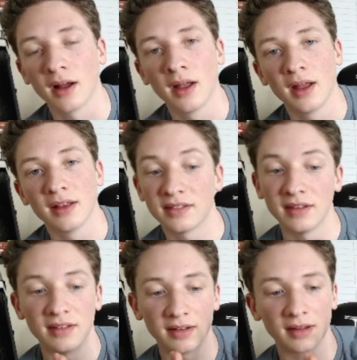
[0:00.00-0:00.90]

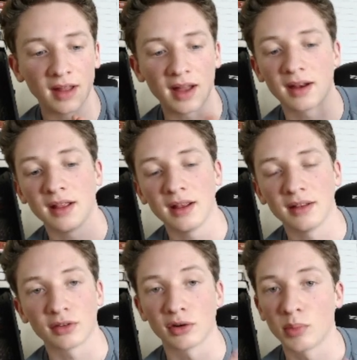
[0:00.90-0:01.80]
season that a
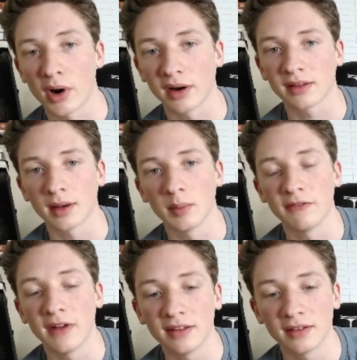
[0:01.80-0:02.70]
certain product is going to be
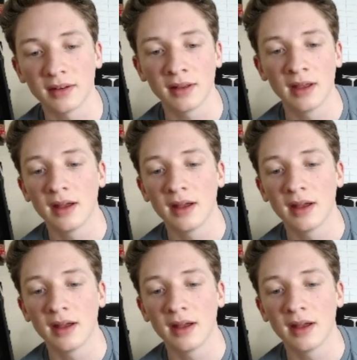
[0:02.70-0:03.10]
facing.